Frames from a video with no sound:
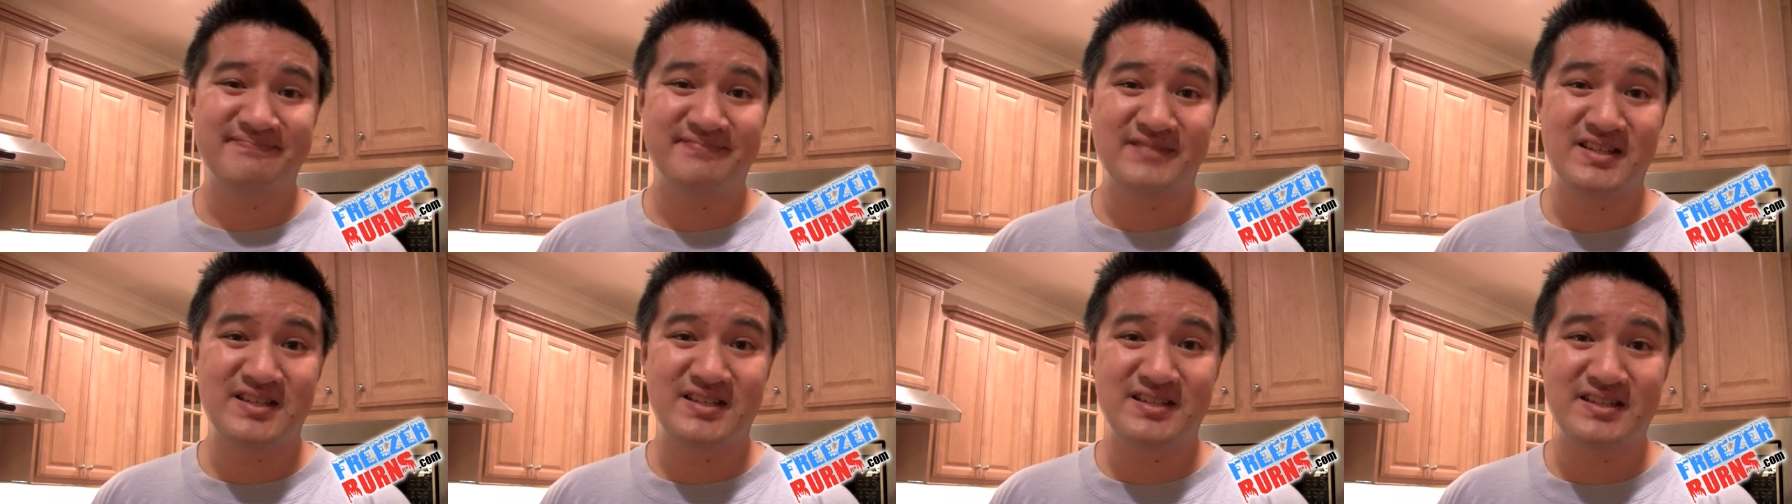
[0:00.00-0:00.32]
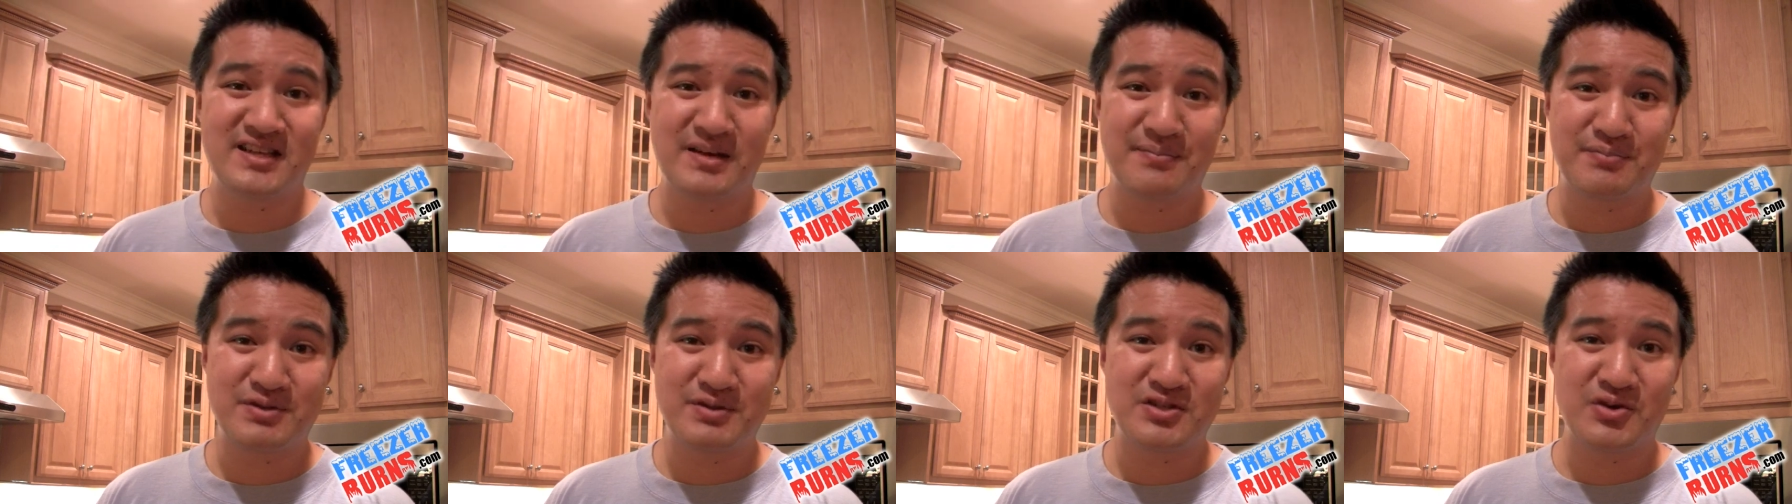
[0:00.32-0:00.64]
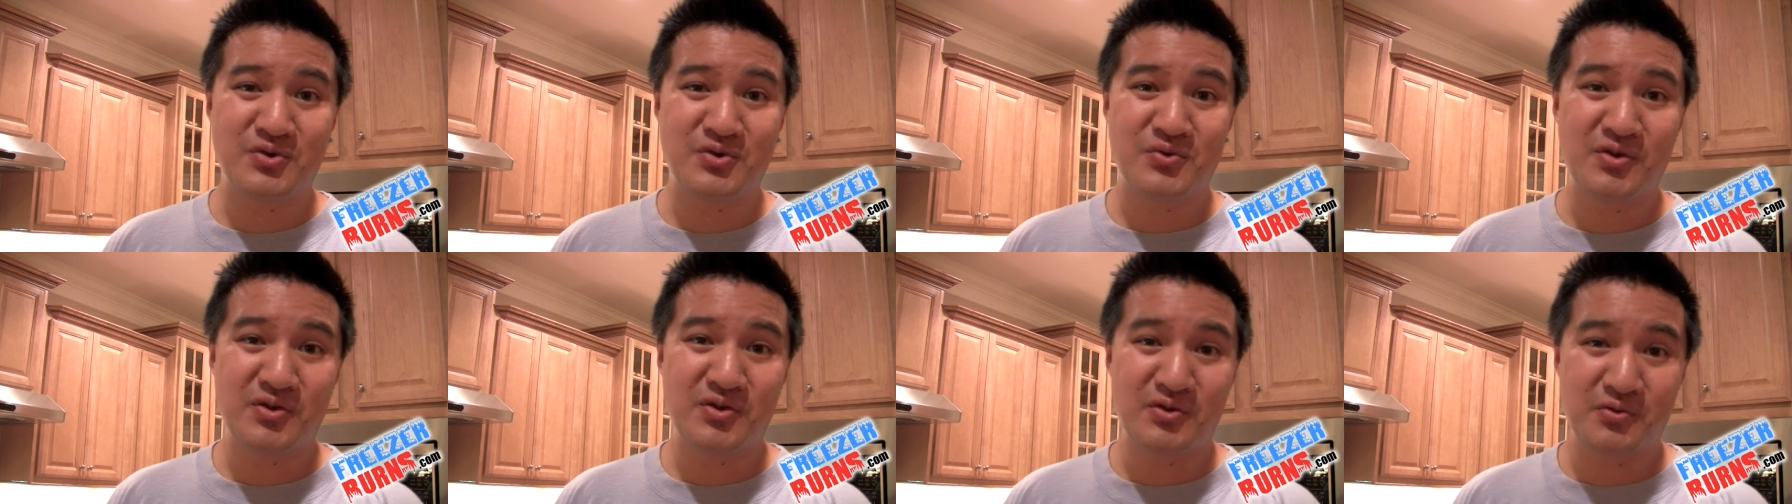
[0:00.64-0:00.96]
This is
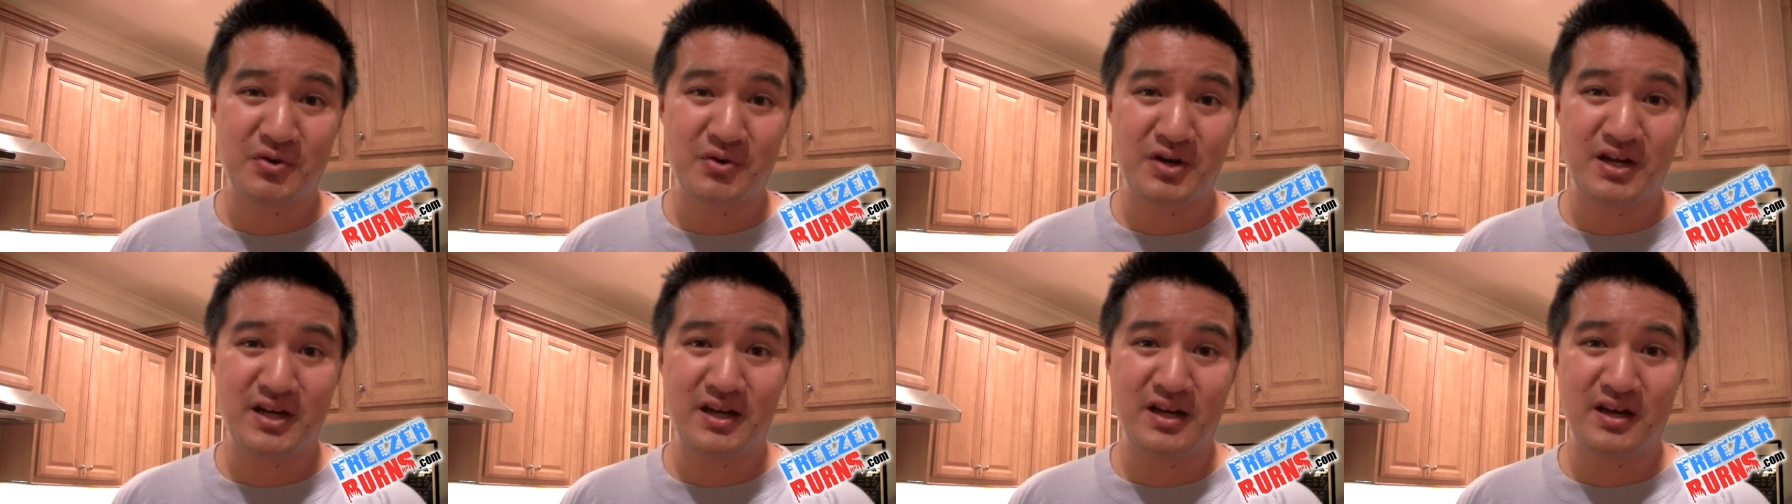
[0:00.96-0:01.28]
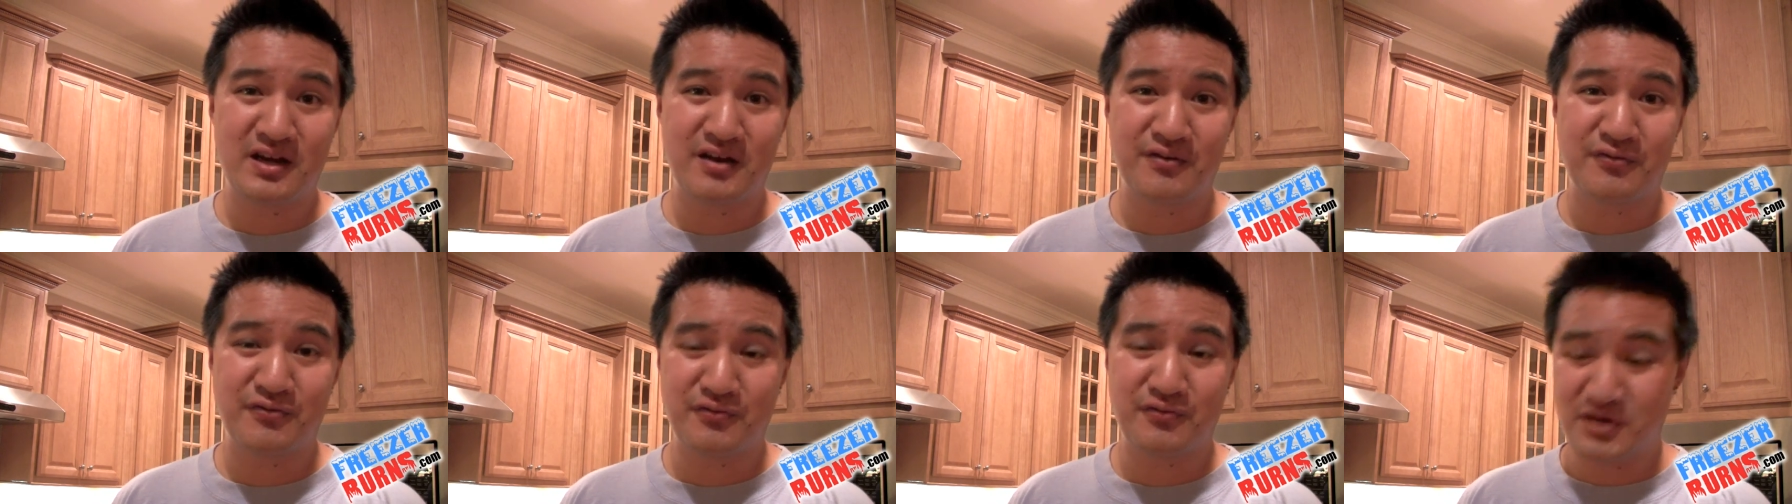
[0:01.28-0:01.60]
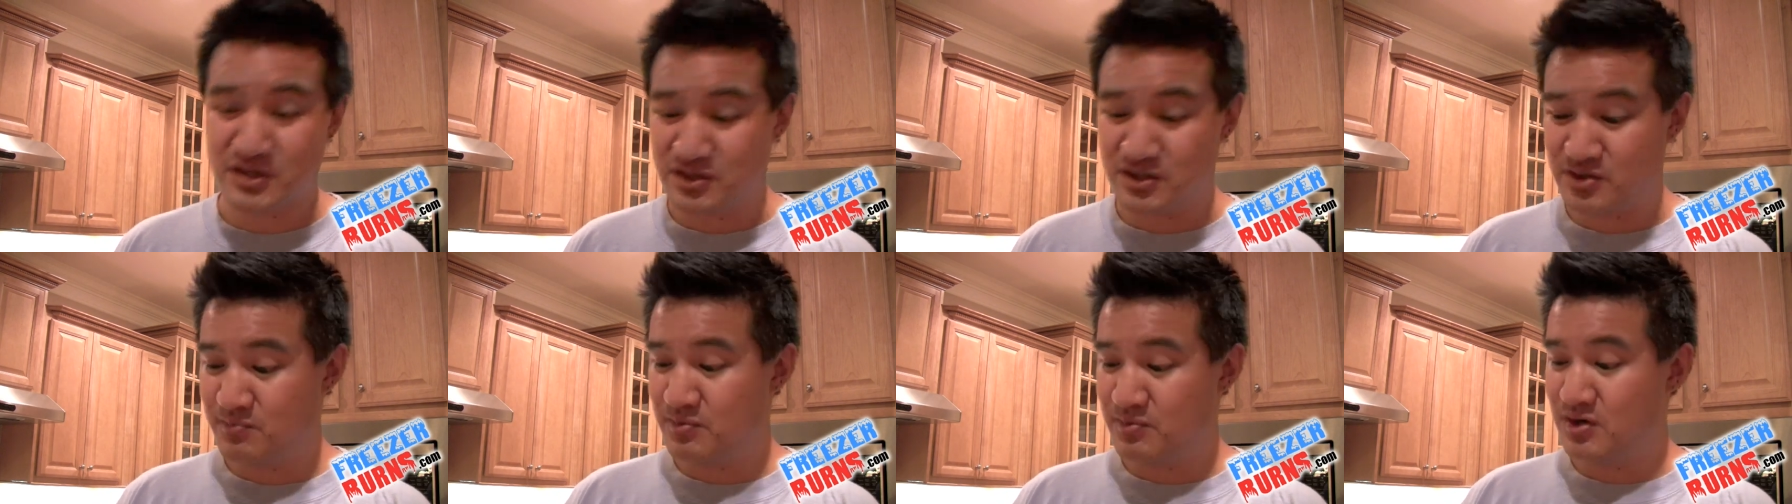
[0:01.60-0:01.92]
episode three of
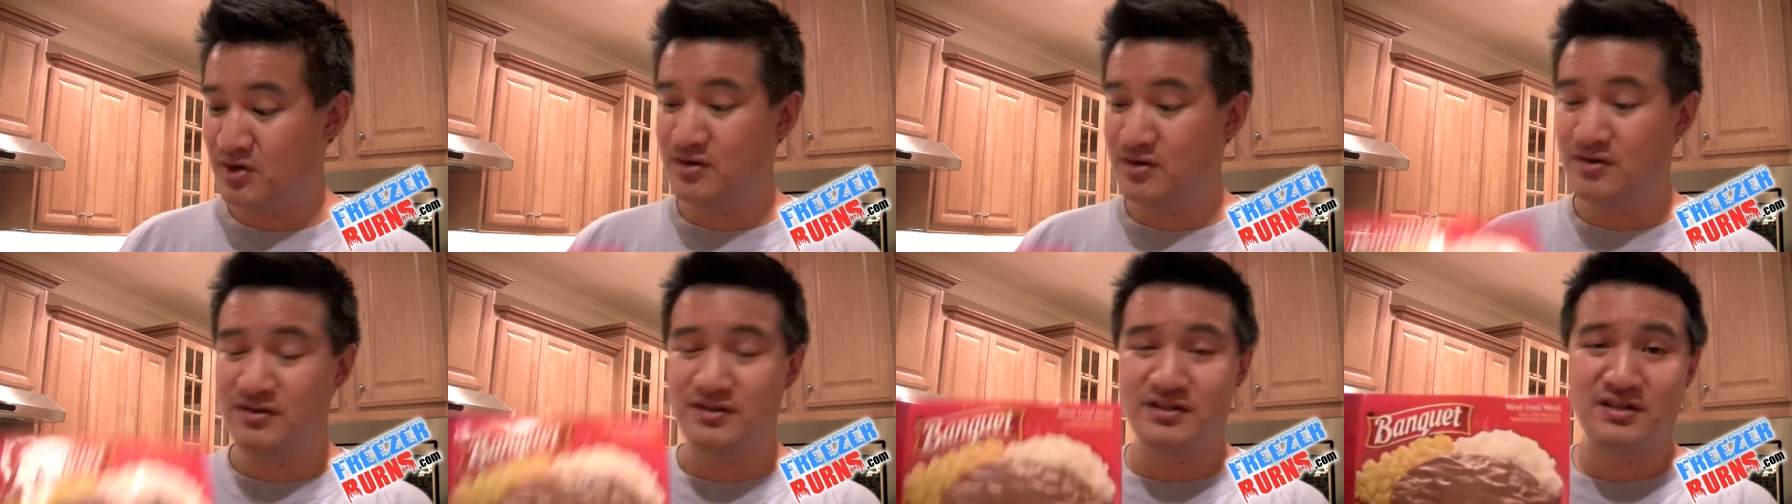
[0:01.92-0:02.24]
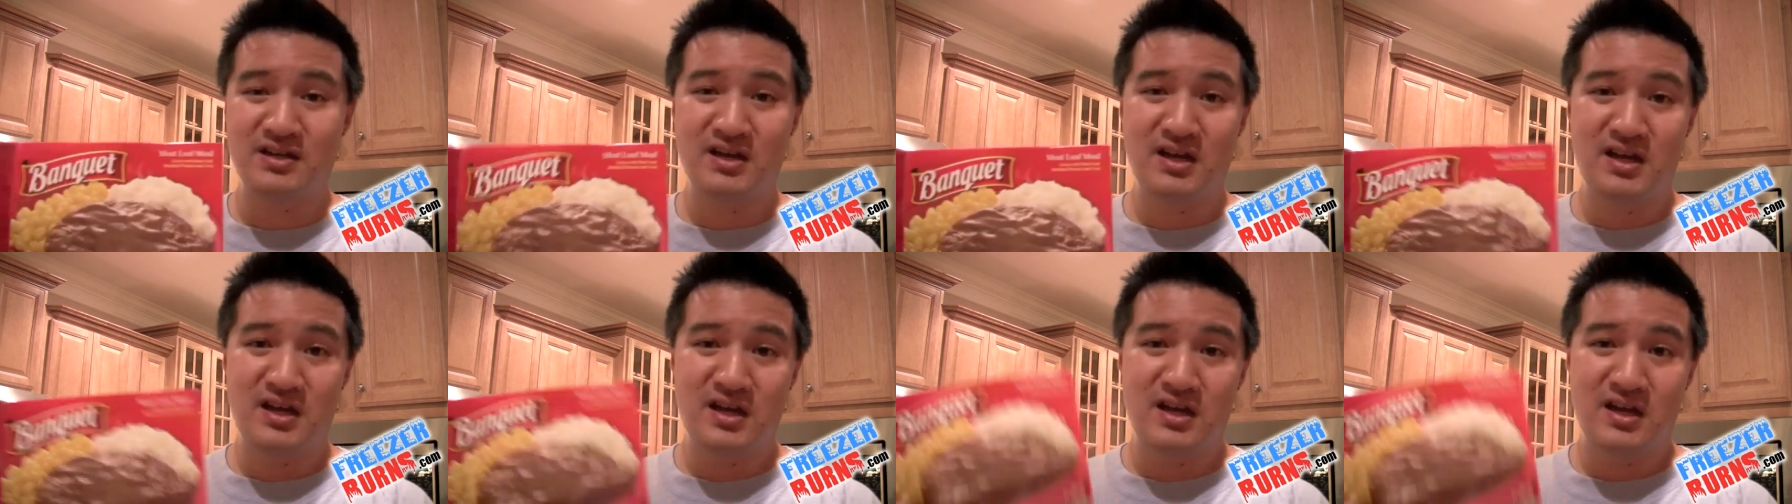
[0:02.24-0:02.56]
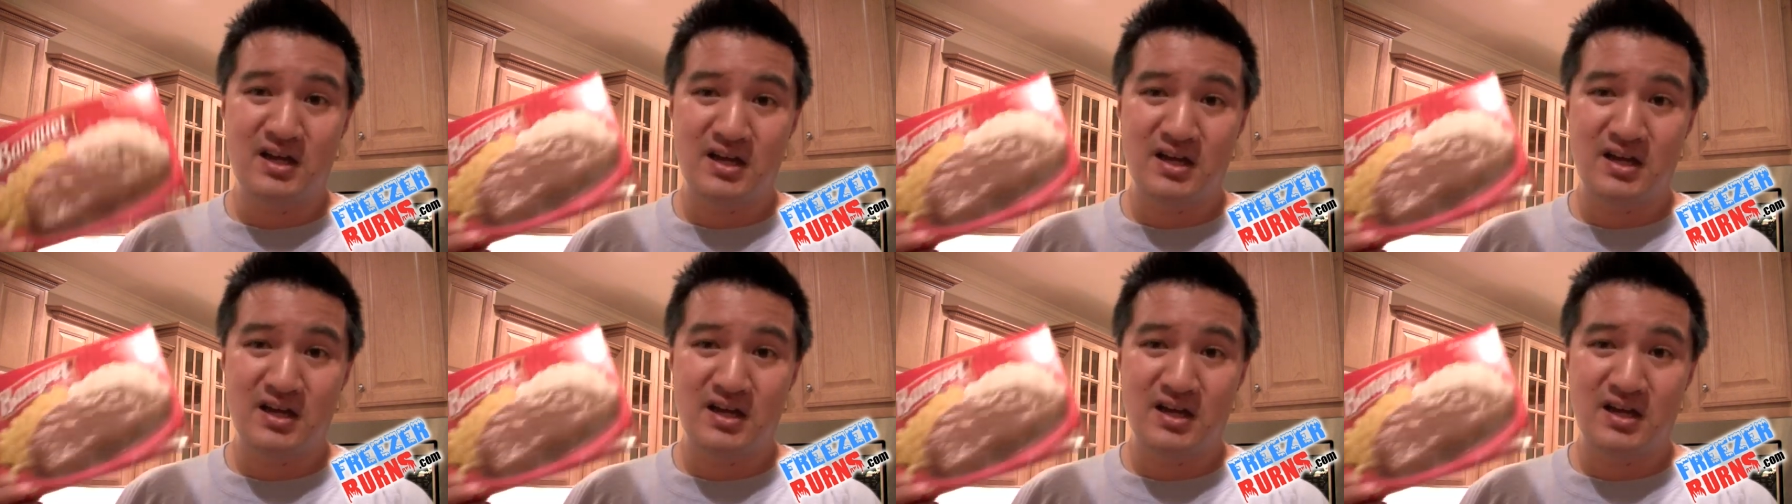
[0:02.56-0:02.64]
Freezer Burns,